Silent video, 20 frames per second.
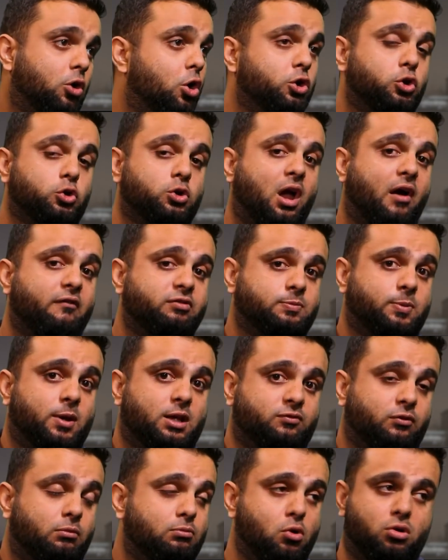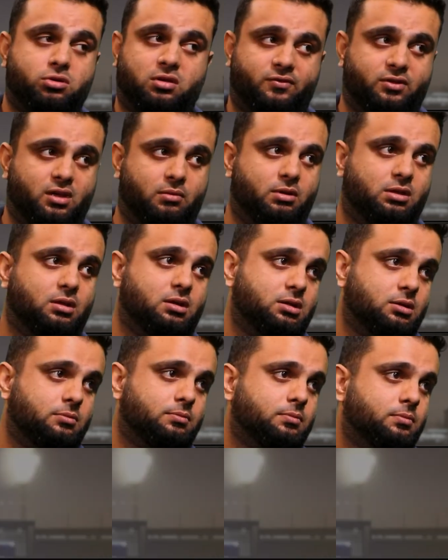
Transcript: Or do you have space for both of them in the team?